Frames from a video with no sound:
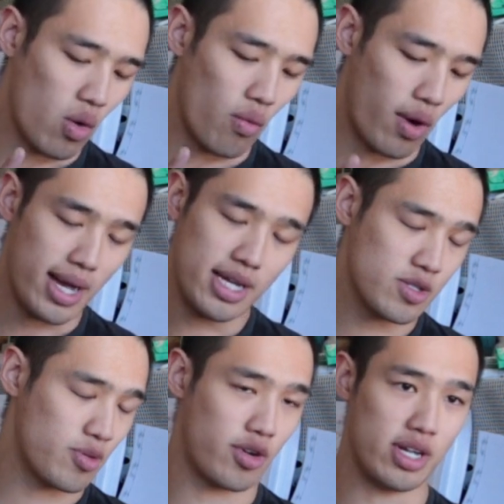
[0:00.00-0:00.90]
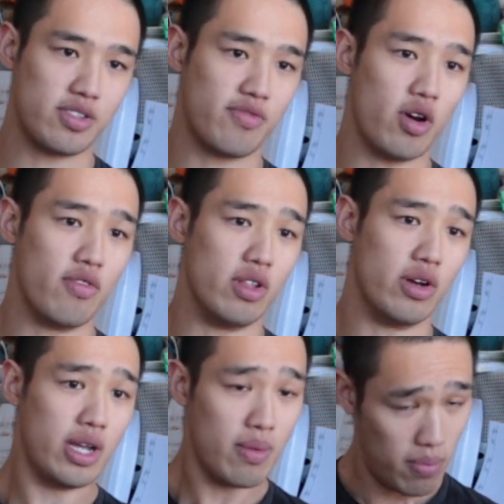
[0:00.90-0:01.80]
why is progressive
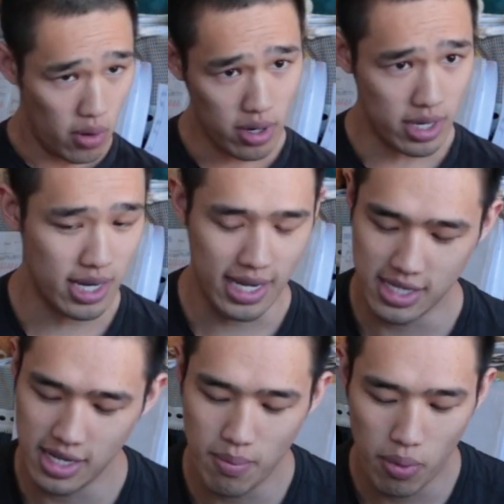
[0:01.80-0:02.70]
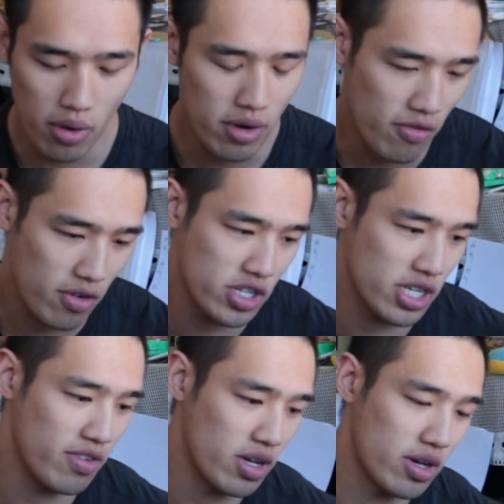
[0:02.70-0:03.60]
overload important? It's important for
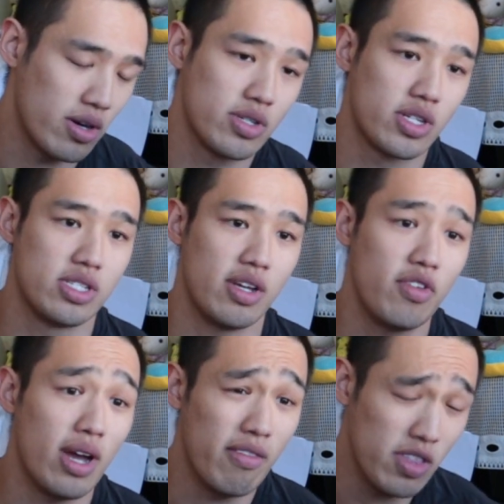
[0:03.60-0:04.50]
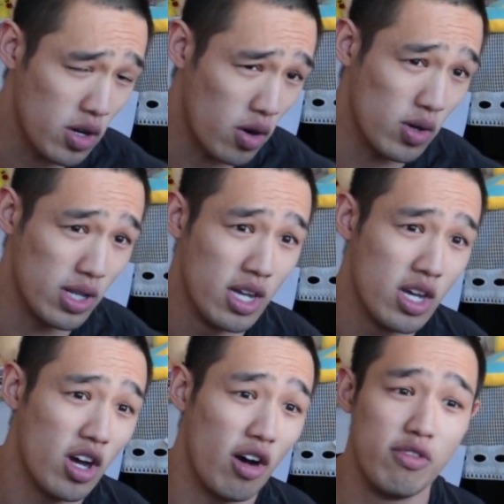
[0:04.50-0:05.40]
achieving your goals because if you have the goal
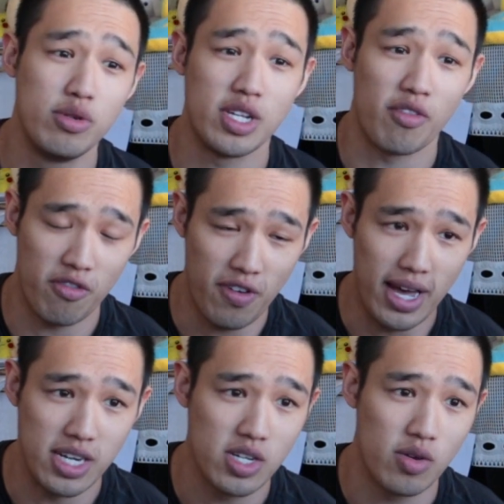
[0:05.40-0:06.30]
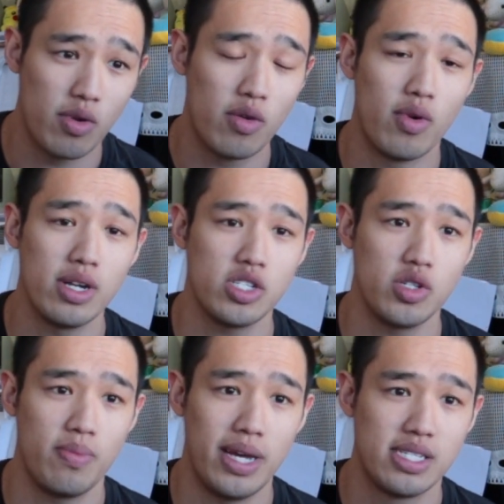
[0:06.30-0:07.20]
of losing fat, we want
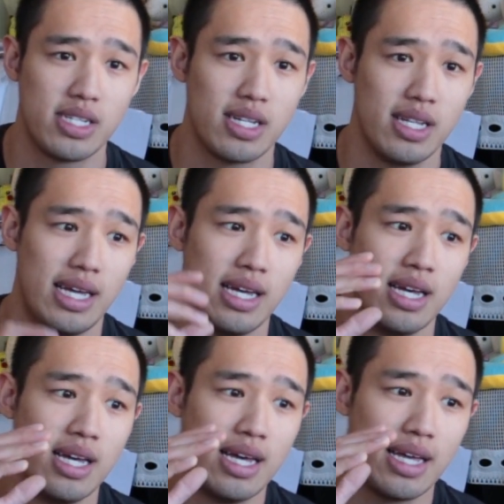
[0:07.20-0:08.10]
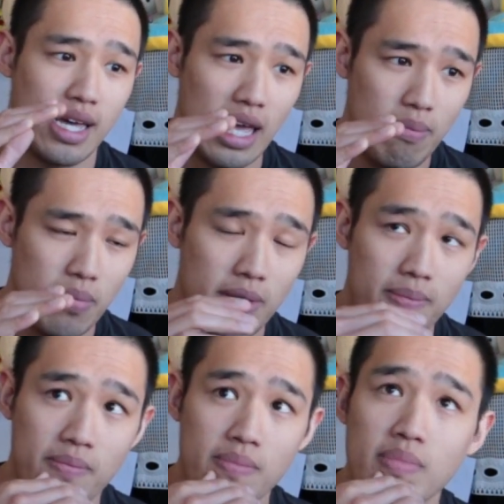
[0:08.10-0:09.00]
to basically keep
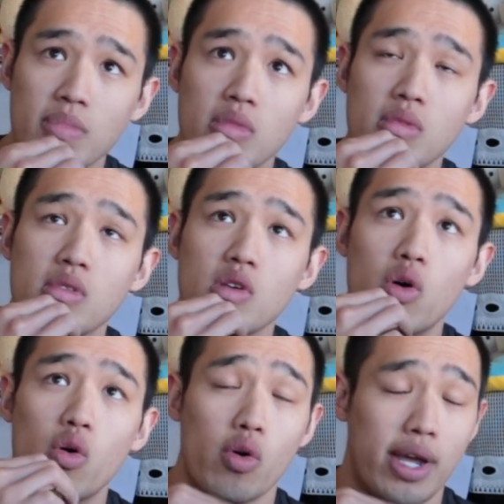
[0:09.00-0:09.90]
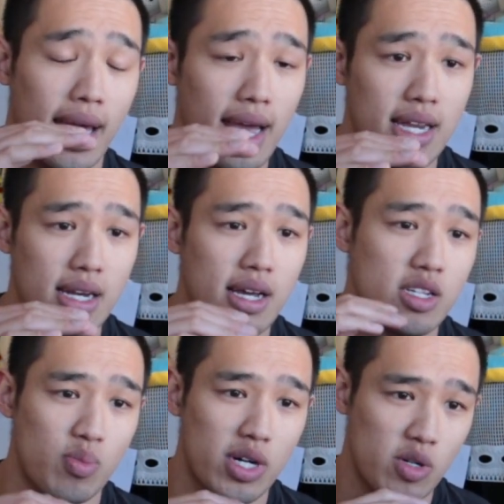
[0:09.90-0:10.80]
or gain
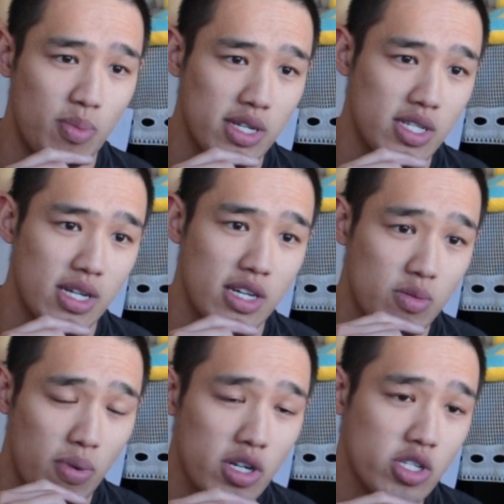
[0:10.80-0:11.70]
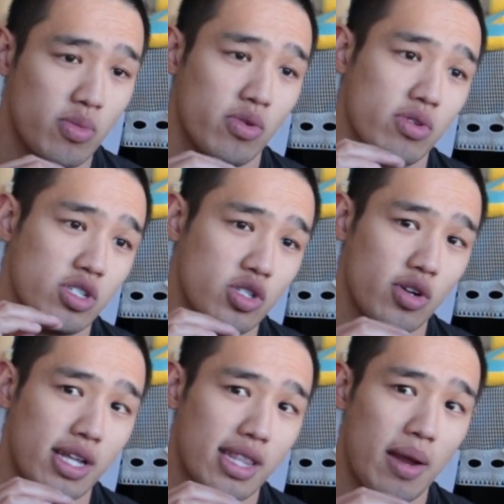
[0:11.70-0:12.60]
as much muscle as possible
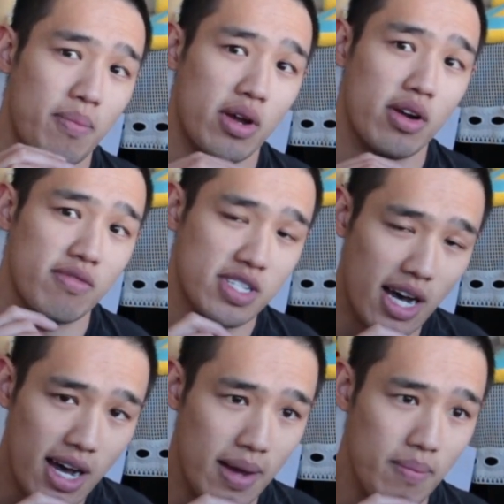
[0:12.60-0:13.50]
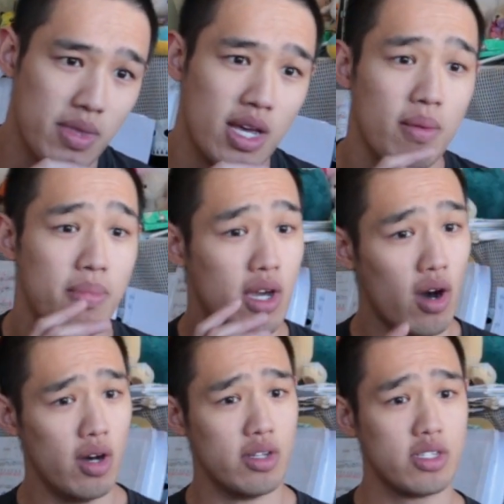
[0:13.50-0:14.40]
during that period of time,
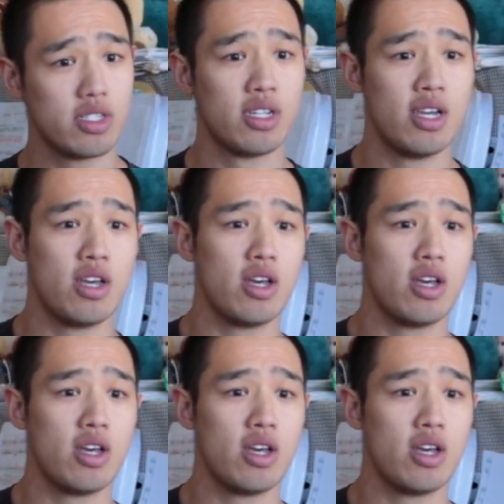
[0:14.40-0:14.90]
because